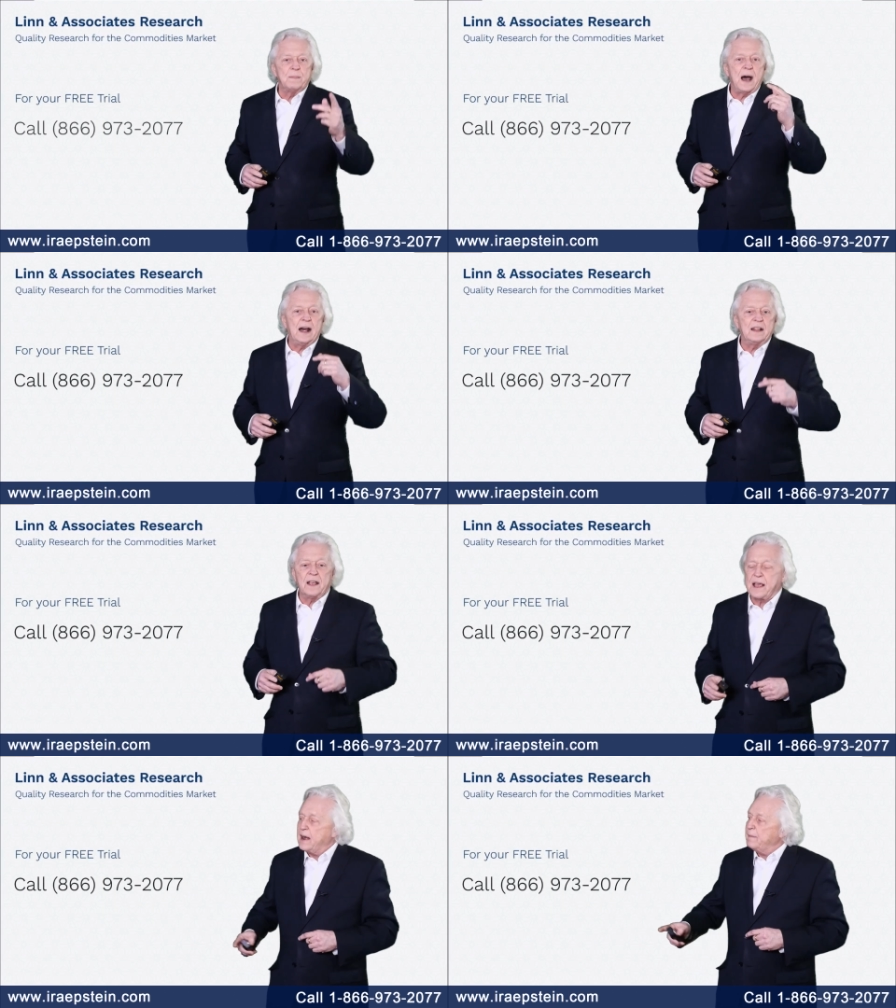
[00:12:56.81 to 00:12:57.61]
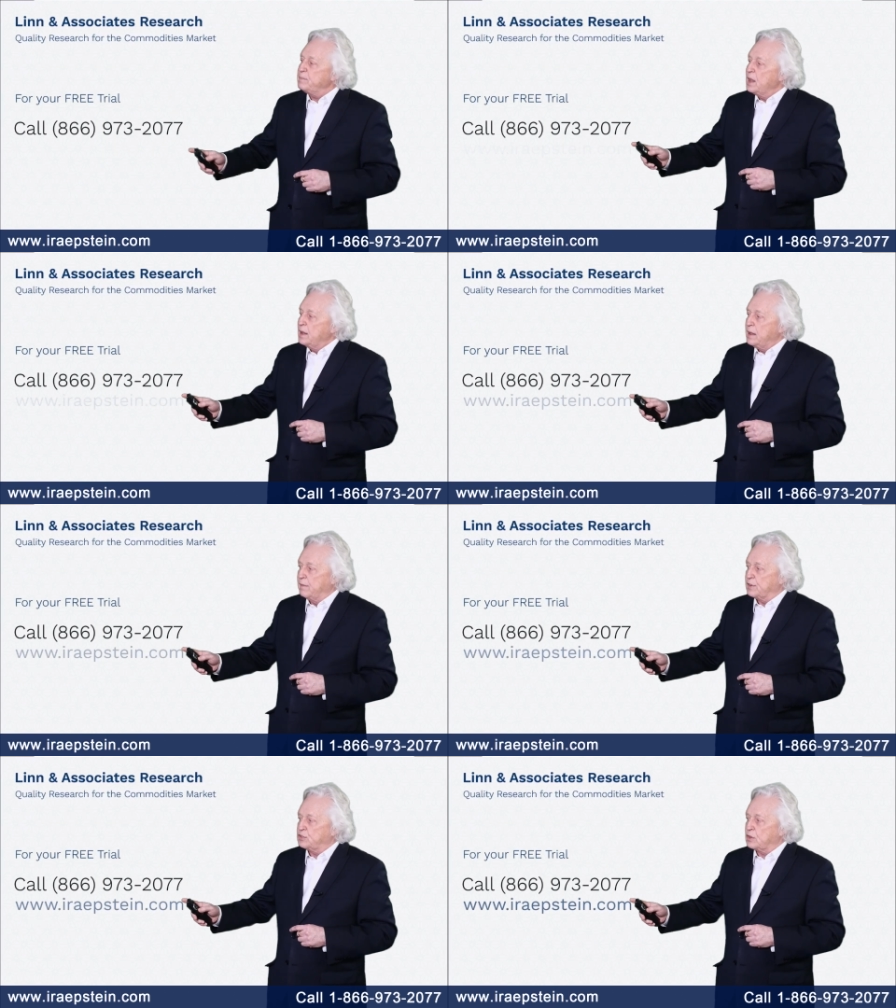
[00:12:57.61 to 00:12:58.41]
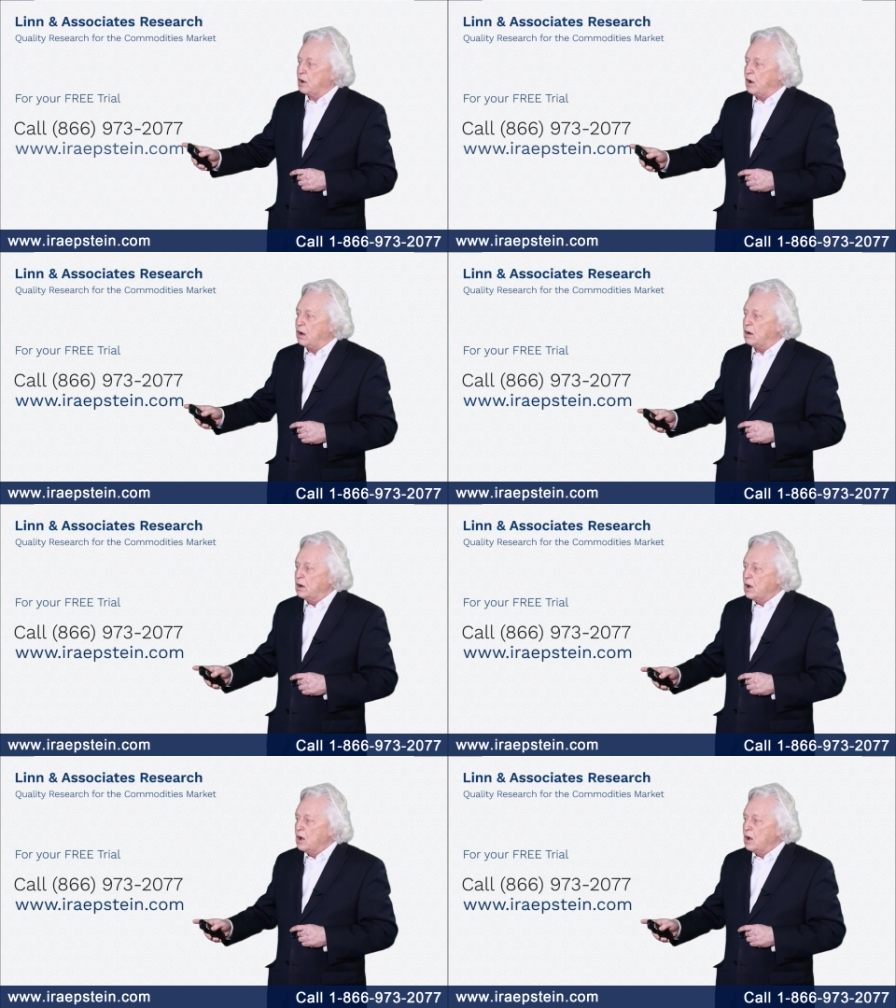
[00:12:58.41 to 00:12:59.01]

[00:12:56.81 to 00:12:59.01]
How do you get it? Give us a call.